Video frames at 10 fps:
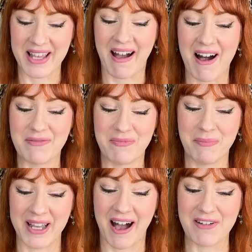
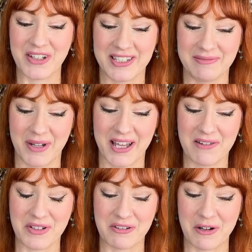
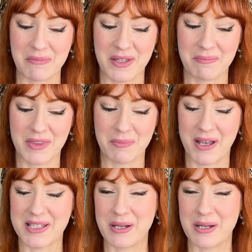coven group, the Basic